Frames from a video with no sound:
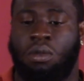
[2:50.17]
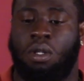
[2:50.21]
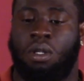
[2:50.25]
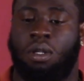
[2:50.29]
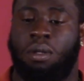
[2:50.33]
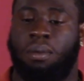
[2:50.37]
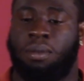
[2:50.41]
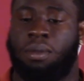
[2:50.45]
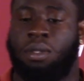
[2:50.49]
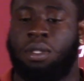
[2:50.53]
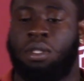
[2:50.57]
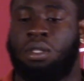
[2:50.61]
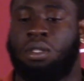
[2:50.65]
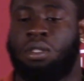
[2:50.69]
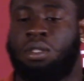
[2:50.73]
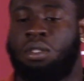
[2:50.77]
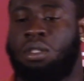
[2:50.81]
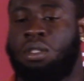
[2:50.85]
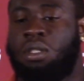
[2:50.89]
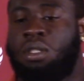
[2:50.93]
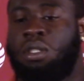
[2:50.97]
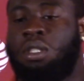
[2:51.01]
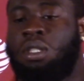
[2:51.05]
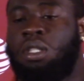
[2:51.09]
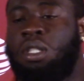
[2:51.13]
I mean,
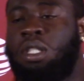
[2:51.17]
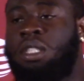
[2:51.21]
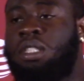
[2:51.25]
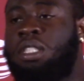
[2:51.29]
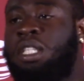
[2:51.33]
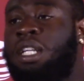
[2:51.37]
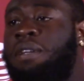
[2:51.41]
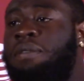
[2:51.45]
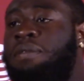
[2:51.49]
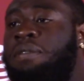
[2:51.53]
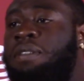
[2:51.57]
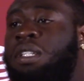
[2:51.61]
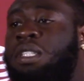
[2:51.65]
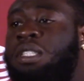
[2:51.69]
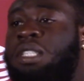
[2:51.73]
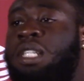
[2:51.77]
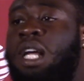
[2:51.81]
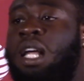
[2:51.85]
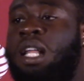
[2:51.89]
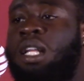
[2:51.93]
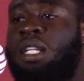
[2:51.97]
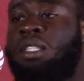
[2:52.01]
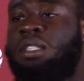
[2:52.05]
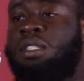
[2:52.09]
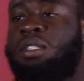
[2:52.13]
it's definitely a
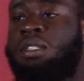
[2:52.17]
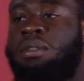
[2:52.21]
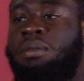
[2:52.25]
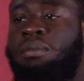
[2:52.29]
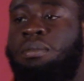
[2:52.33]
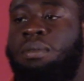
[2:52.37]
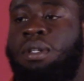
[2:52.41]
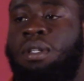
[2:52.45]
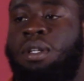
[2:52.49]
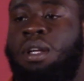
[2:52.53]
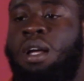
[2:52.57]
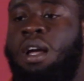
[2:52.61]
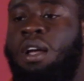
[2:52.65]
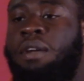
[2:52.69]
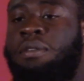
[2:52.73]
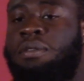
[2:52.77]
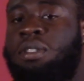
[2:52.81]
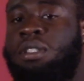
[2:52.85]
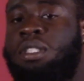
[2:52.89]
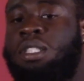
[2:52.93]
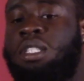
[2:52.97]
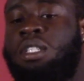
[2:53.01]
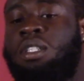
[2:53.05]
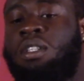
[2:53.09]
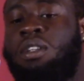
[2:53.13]
challenge, but
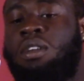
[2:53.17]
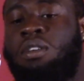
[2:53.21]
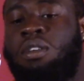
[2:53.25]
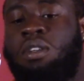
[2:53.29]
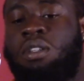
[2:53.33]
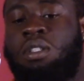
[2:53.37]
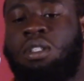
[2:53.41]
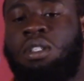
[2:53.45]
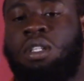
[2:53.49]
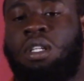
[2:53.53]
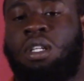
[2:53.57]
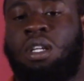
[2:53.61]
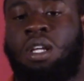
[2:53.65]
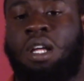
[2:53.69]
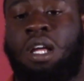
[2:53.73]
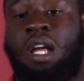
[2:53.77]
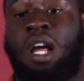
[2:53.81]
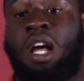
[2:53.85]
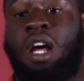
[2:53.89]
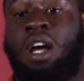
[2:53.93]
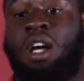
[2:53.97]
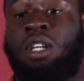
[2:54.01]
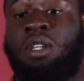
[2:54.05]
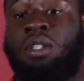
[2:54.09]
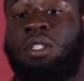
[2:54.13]
obviously, you know, I
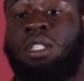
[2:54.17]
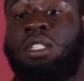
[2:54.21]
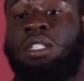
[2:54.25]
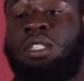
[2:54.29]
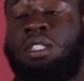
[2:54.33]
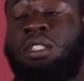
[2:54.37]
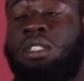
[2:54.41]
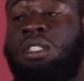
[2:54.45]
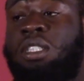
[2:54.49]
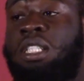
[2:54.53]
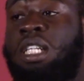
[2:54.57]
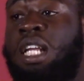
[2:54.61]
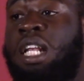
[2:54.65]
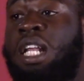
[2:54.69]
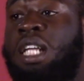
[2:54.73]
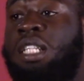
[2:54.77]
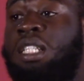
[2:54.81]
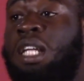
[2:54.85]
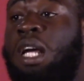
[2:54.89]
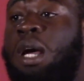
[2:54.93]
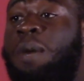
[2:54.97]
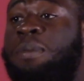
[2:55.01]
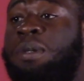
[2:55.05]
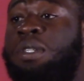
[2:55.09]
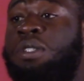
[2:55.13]
always see it as
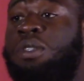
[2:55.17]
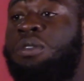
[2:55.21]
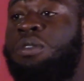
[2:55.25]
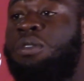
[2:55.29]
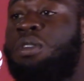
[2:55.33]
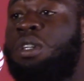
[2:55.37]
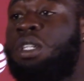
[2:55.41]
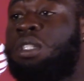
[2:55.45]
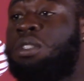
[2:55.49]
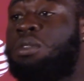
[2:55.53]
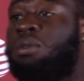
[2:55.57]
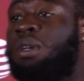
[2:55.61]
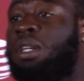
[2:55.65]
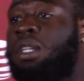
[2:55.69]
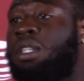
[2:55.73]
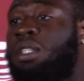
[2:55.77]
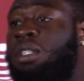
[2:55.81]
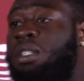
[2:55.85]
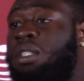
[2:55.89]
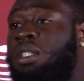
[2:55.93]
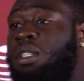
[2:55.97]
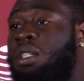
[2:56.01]
an opportunity as well.